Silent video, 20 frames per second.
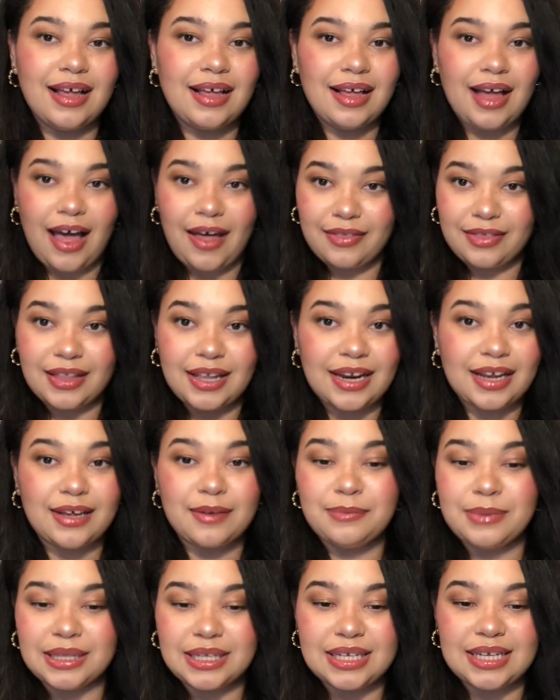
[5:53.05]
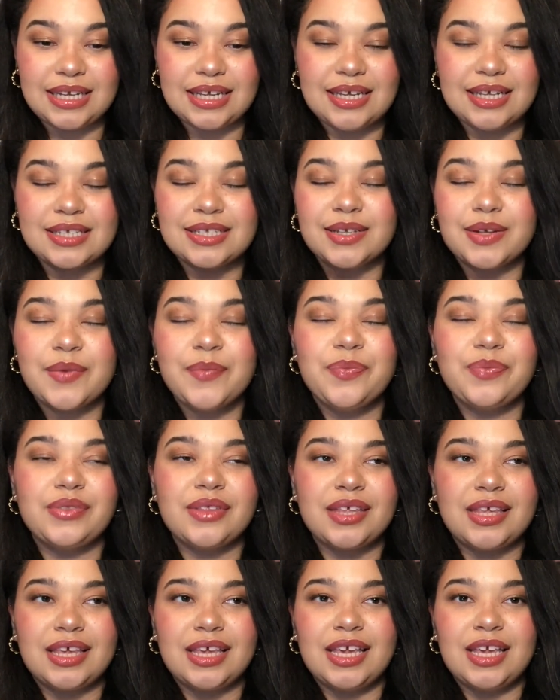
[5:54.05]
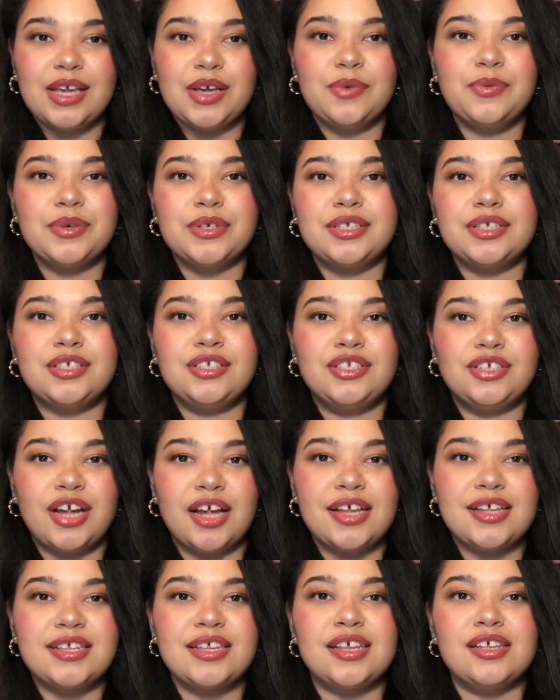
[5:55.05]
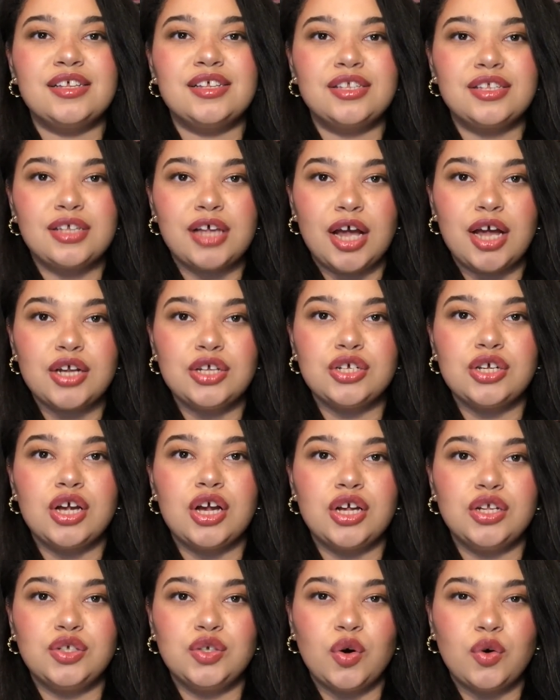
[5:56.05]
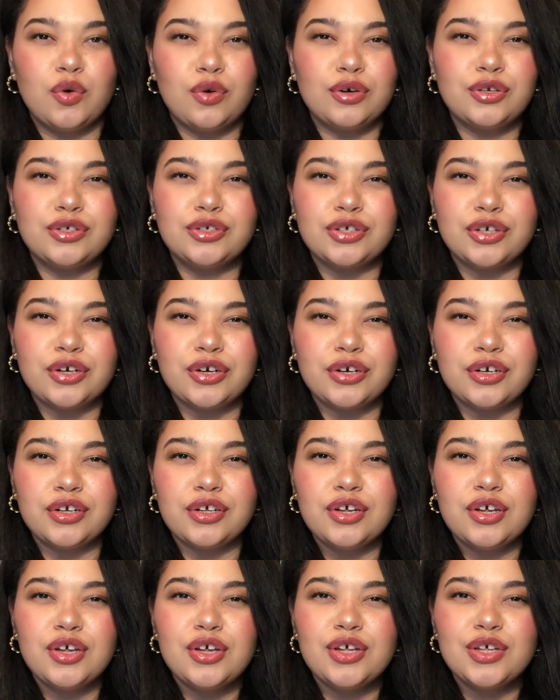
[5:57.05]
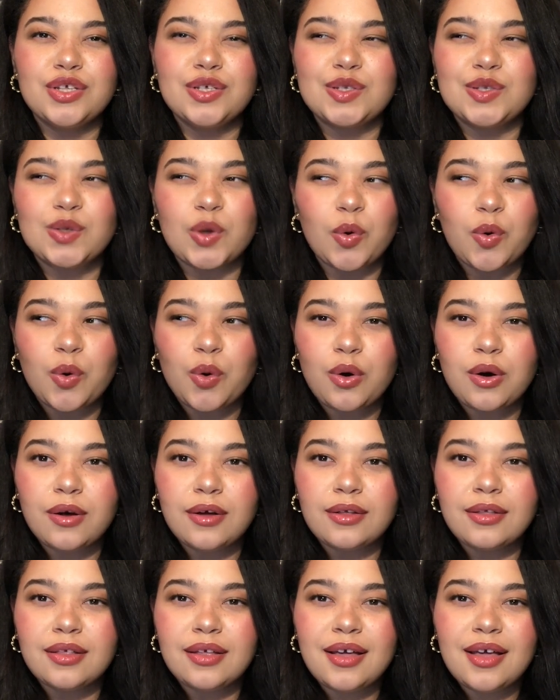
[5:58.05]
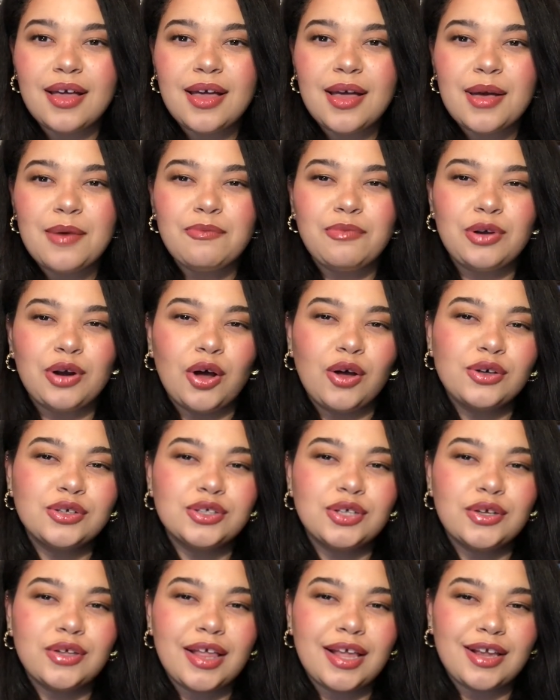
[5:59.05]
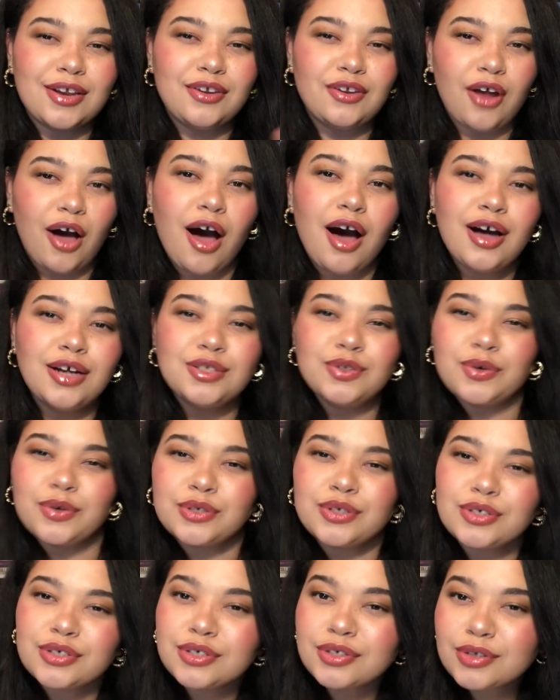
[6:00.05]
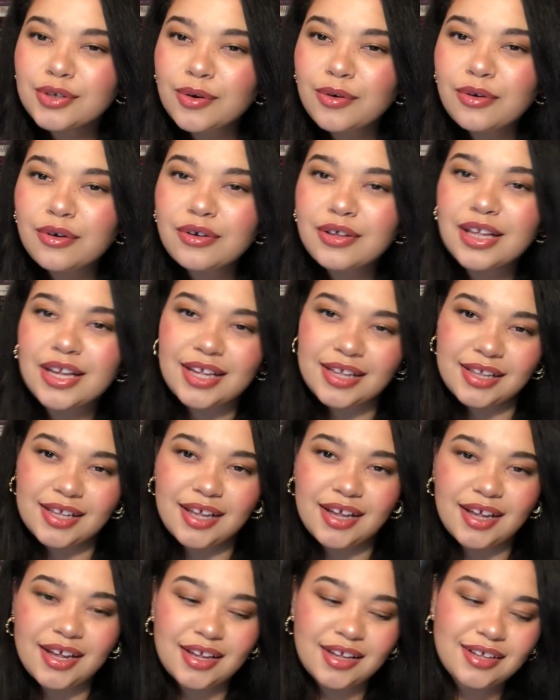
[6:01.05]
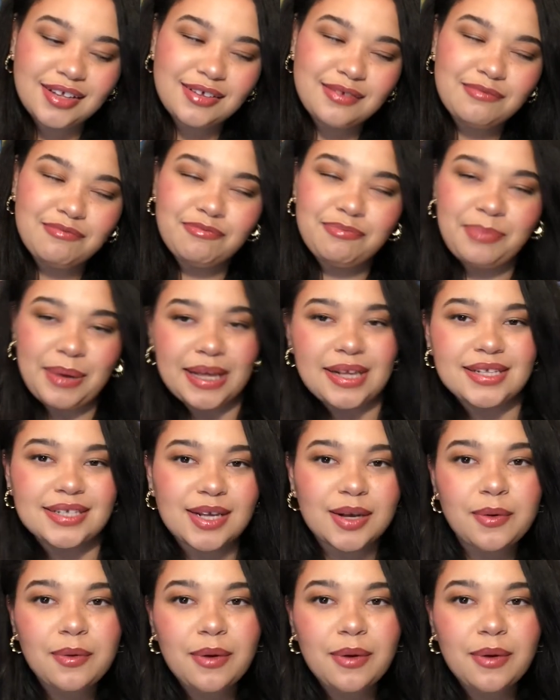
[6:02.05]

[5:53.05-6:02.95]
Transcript: athletic abilities, he was just such a tortured soul, but also like not a tortured soul, like in the basic